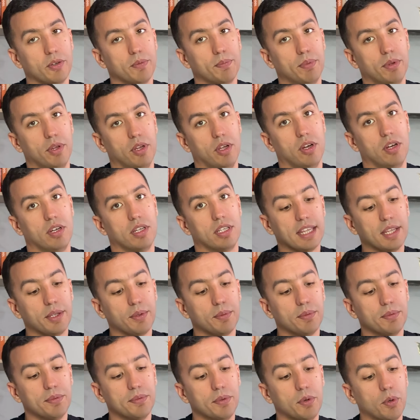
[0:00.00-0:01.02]
plant, the
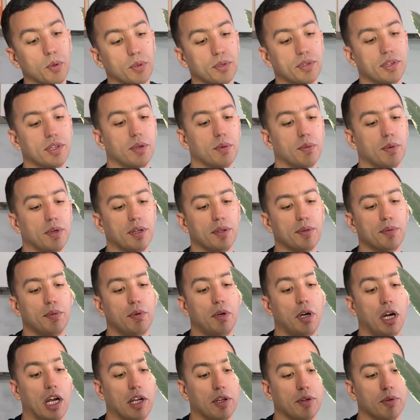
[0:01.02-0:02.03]
water won't
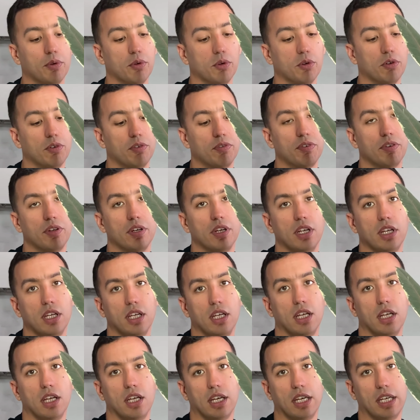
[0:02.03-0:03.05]
run off,
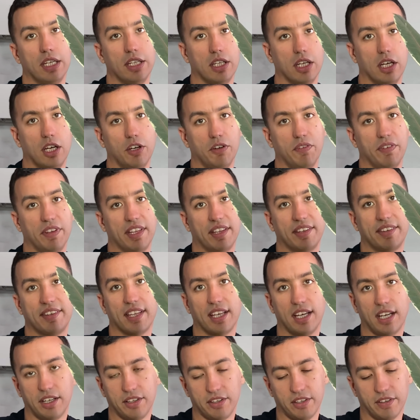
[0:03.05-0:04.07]
over the
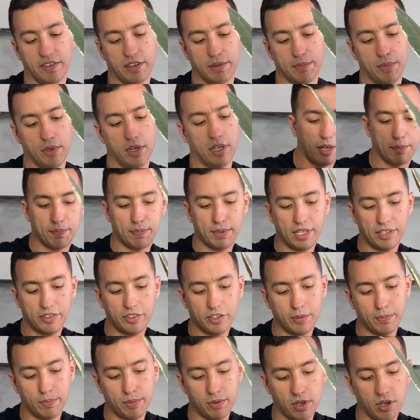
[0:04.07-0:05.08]
sides of the pot. Place
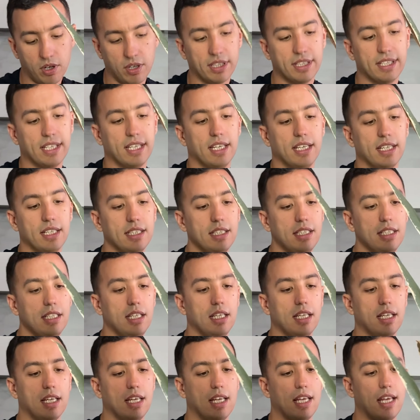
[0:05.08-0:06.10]
your plant in,
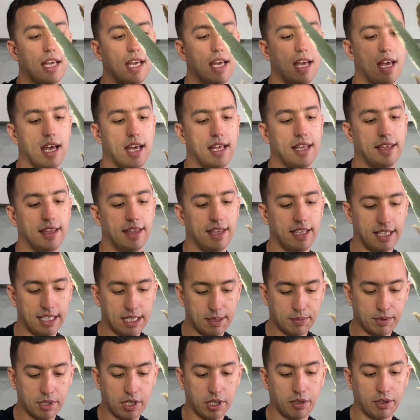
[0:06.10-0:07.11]
and then
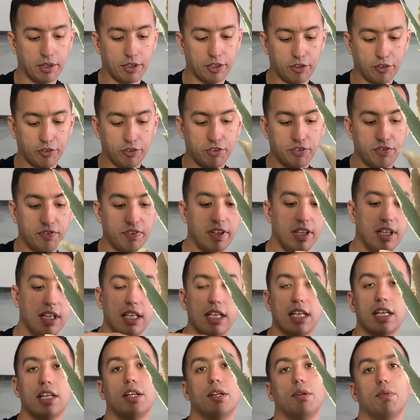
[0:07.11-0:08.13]
I'm going to fill
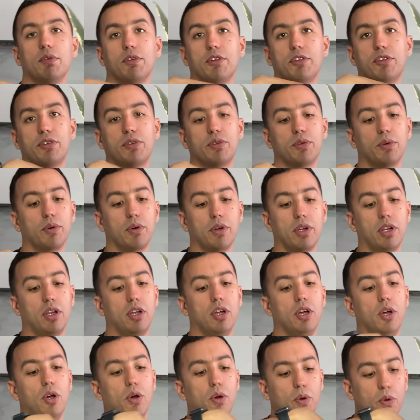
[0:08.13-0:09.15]
in with soil
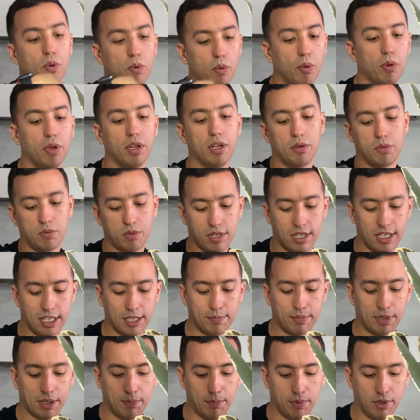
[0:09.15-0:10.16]
all around
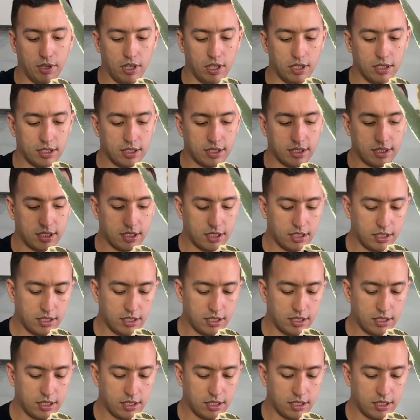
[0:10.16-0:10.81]
my plant.